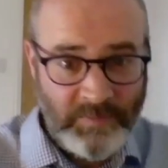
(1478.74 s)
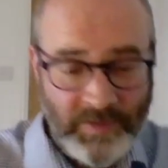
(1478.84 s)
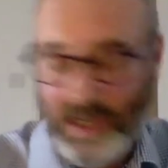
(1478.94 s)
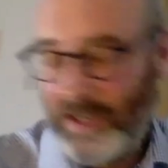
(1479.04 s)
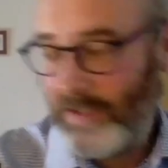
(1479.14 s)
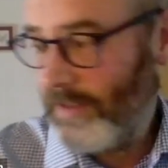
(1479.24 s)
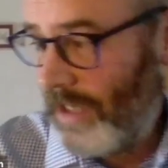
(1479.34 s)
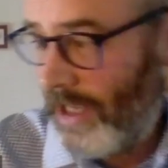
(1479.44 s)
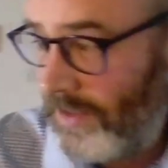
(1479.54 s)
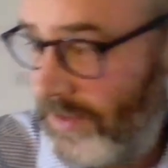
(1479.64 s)

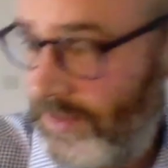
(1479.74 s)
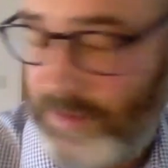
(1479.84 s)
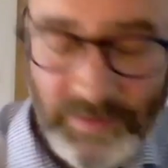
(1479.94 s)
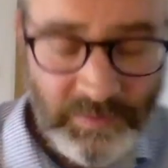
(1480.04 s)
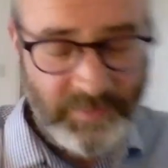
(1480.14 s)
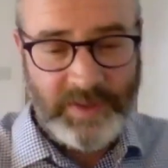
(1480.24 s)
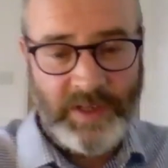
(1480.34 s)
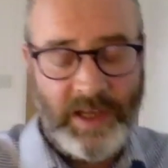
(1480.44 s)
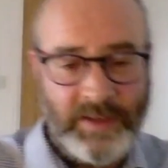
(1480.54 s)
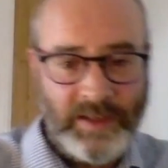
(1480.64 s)

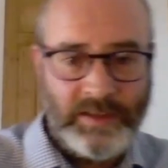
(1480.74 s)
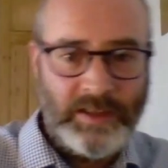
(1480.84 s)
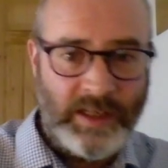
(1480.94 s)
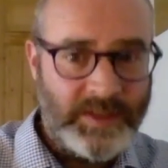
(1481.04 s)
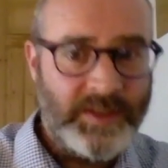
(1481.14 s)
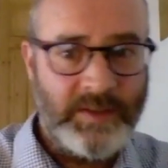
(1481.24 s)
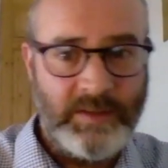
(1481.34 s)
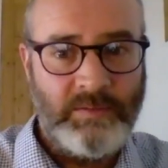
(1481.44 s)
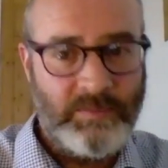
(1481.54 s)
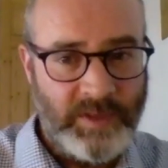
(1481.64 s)
I think
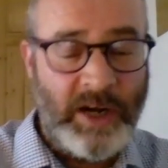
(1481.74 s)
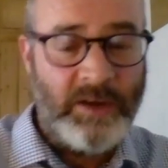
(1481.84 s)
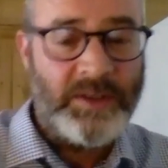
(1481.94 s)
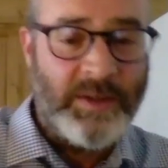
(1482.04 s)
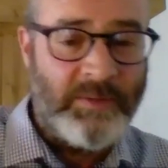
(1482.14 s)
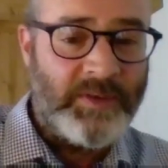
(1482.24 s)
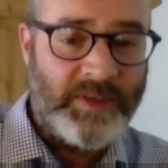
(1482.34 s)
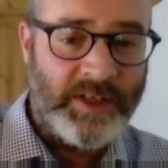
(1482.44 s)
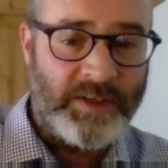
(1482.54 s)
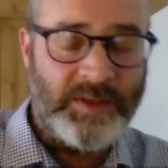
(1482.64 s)
there are some of the
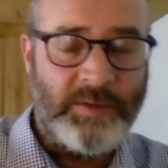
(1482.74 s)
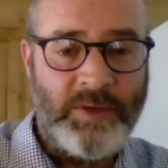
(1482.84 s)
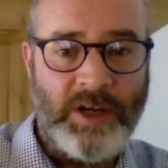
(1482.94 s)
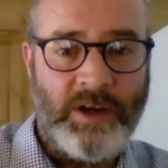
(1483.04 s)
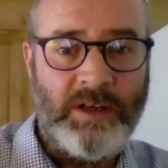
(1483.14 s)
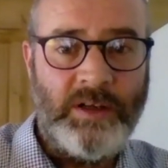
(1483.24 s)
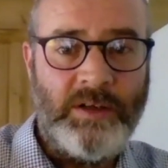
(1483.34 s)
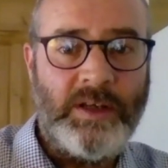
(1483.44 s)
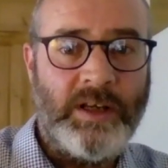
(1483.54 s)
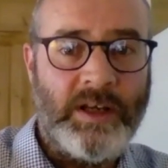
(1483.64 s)
things that we are
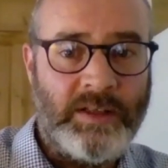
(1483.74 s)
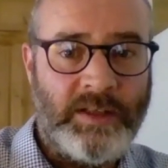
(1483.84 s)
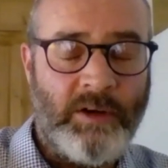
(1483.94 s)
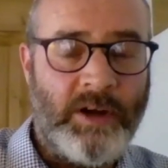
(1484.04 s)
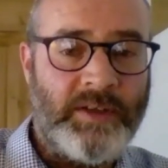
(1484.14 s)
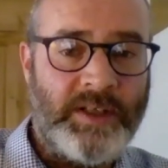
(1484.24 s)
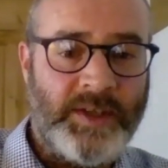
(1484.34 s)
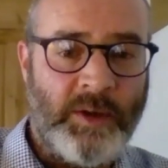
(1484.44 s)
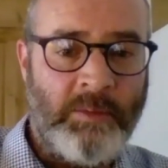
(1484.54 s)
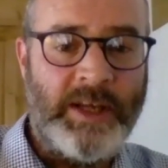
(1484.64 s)
looking at. There are these
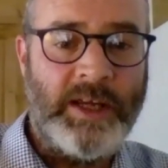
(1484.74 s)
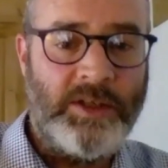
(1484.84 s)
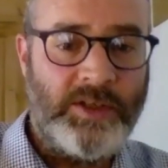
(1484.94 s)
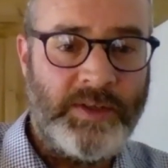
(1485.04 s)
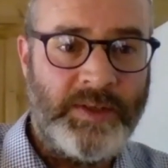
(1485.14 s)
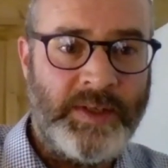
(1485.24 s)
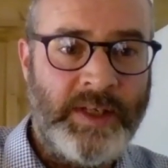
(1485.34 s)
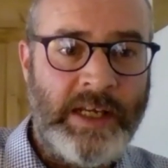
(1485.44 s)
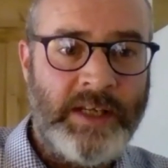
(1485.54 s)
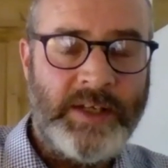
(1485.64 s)
obligations
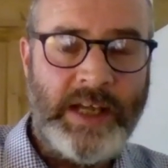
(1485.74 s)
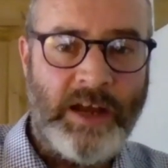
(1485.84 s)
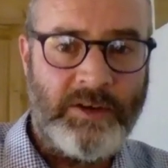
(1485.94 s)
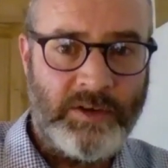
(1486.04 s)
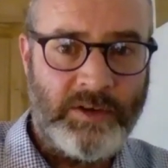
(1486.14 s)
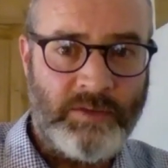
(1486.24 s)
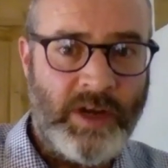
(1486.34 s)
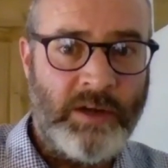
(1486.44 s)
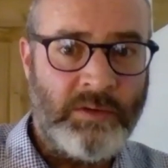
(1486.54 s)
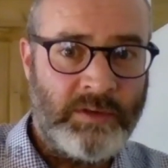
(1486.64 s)
scattered
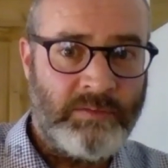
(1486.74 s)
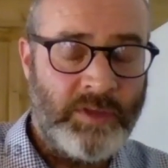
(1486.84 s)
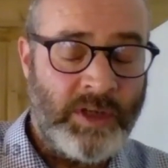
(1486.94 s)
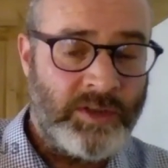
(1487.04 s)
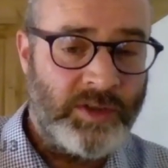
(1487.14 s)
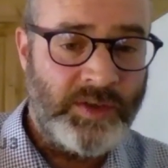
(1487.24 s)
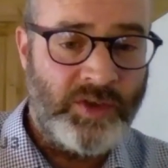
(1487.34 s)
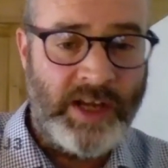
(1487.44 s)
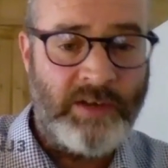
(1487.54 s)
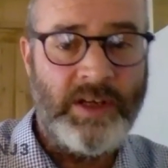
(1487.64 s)
around not just
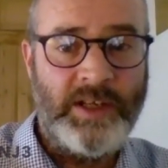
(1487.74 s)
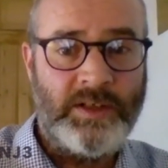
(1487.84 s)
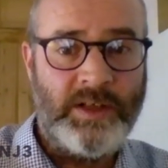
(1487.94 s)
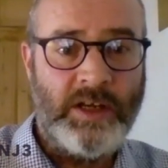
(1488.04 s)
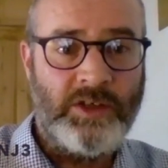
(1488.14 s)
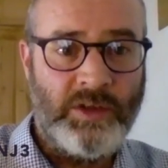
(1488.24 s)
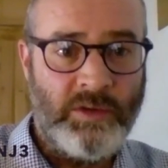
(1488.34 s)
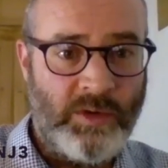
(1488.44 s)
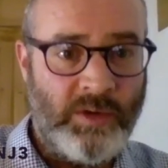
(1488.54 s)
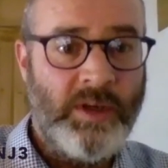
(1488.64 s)
general international
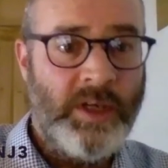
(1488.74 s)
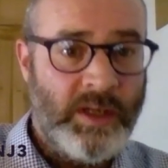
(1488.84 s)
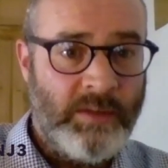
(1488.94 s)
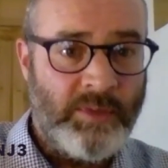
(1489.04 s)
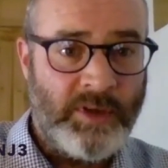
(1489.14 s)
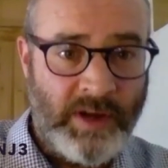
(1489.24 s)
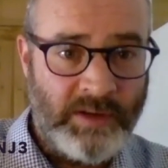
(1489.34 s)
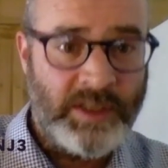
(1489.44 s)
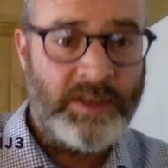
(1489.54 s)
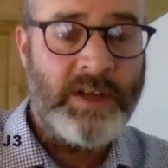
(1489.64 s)
law, but around
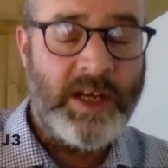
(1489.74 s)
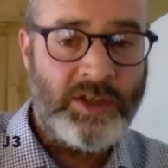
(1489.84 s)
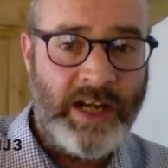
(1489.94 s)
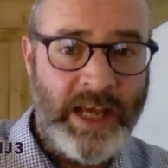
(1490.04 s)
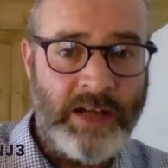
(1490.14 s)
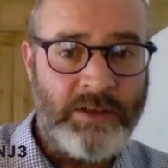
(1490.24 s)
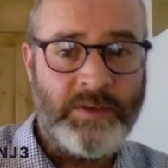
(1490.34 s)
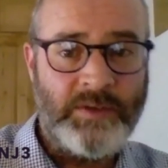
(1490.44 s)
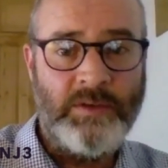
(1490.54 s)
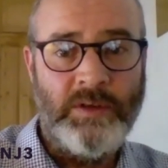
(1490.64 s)
international health
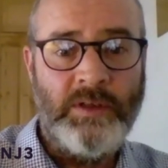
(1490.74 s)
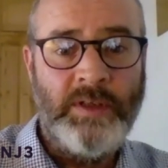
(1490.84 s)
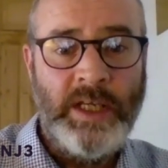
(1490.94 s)
law.